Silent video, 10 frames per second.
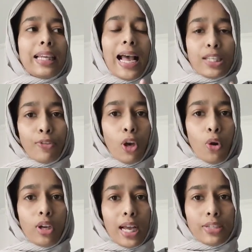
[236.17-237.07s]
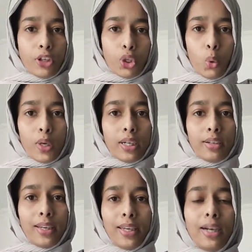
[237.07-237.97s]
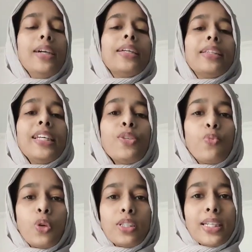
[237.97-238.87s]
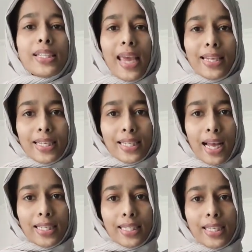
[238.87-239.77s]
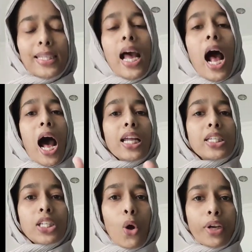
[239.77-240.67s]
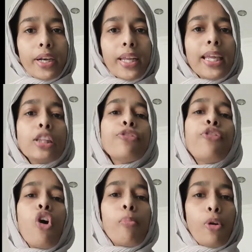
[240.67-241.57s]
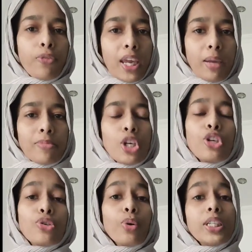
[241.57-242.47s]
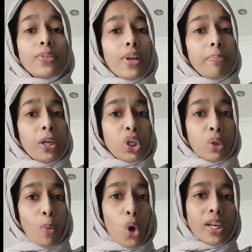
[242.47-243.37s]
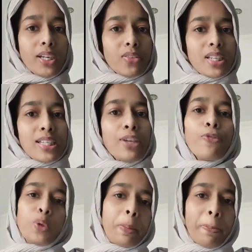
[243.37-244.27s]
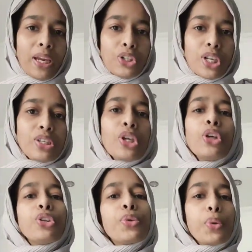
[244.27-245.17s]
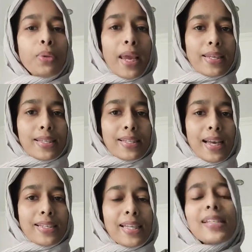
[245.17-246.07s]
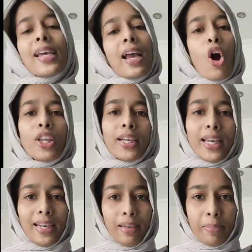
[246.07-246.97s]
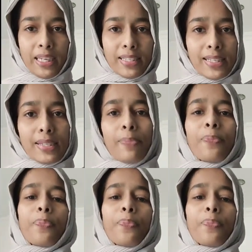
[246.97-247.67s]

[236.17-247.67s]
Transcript: as we told earlier, these versions exercises are sorted in the form of game. So it will be more interesting for the patients to do the exercises on the daily basis.